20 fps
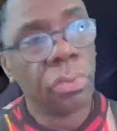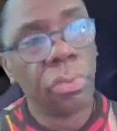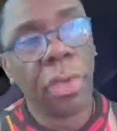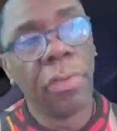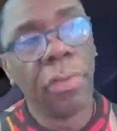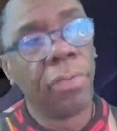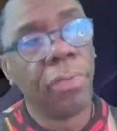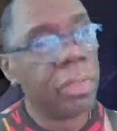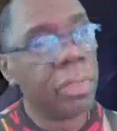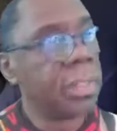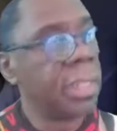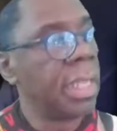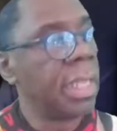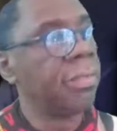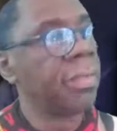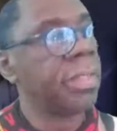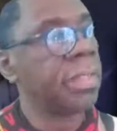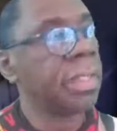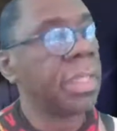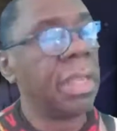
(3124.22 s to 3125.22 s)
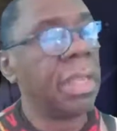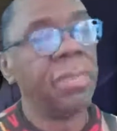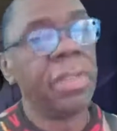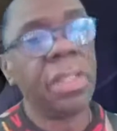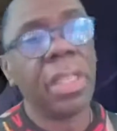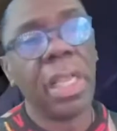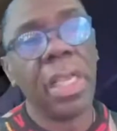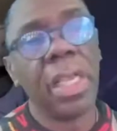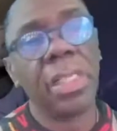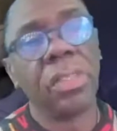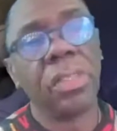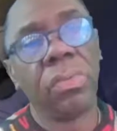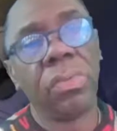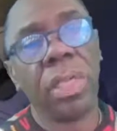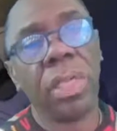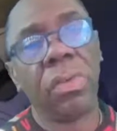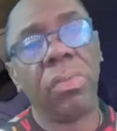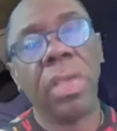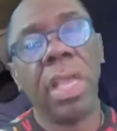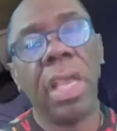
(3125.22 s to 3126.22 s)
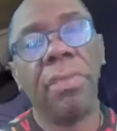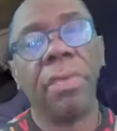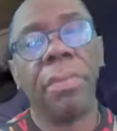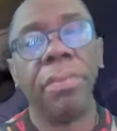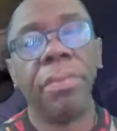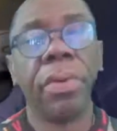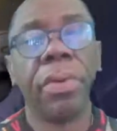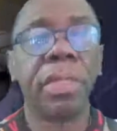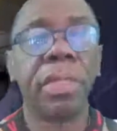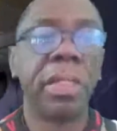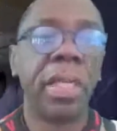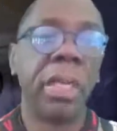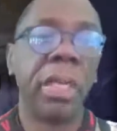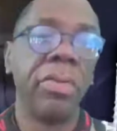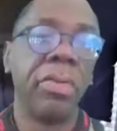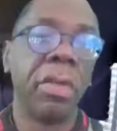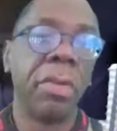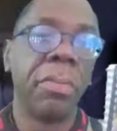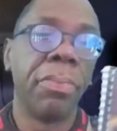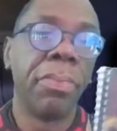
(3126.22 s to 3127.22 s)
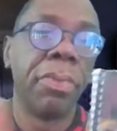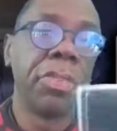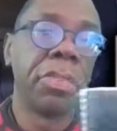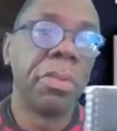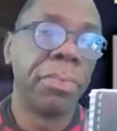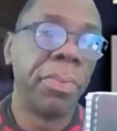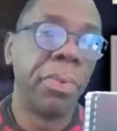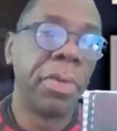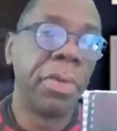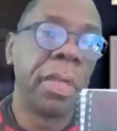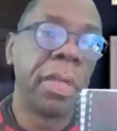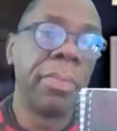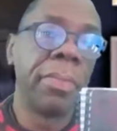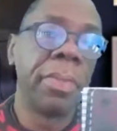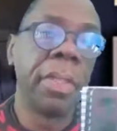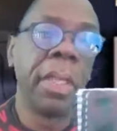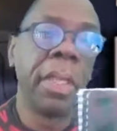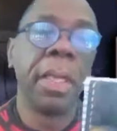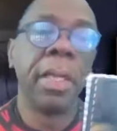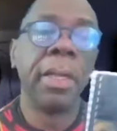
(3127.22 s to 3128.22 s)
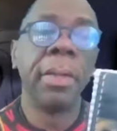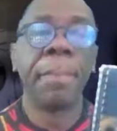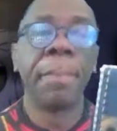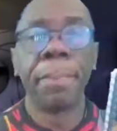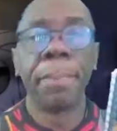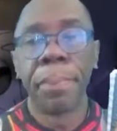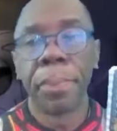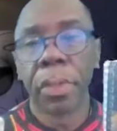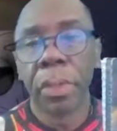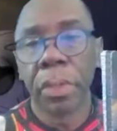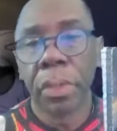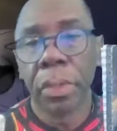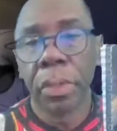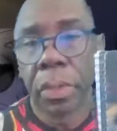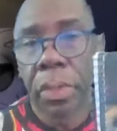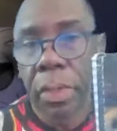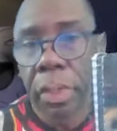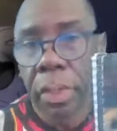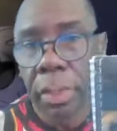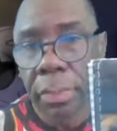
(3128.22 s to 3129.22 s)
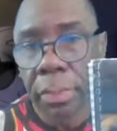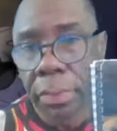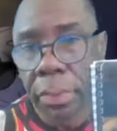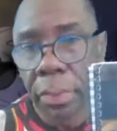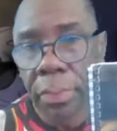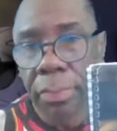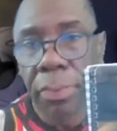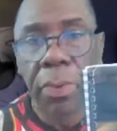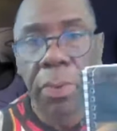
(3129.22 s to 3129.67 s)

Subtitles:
24/7, 7 days a week. We have a book channel. You can put your book up there, your